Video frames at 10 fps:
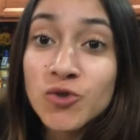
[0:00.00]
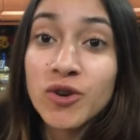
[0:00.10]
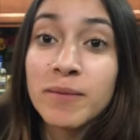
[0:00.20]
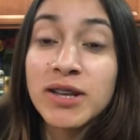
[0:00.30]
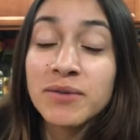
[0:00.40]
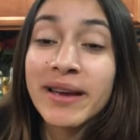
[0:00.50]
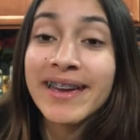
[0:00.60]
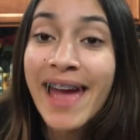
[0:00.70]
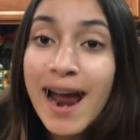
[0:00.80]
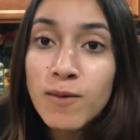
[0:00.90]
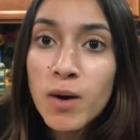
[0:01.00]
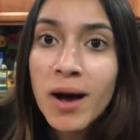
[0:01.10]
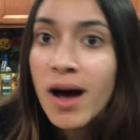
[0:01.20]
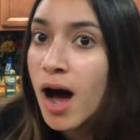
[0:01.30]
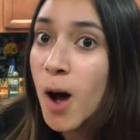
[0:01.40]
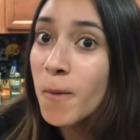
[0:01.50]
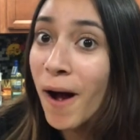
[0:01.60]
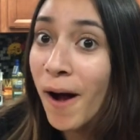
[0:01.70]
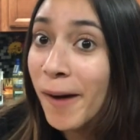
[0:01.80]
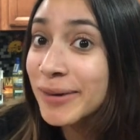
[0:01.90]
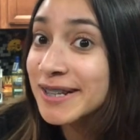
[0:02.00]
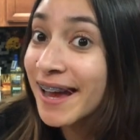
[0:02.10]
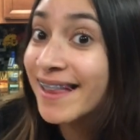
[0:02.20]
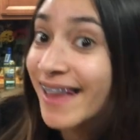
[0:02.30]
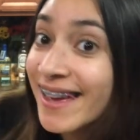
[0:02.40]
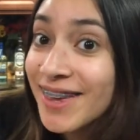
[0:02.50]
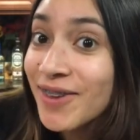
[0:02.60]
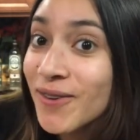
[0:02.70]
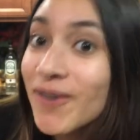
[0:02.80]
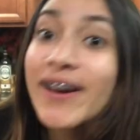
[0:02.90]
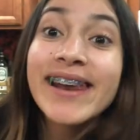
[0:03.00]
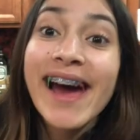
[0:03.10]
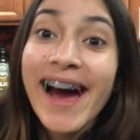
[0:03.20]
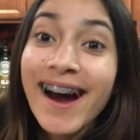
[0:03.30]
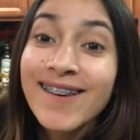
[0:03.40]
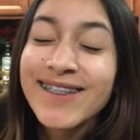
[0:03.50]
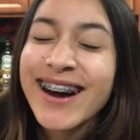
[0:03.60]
screaming to my camera about how much I like you and how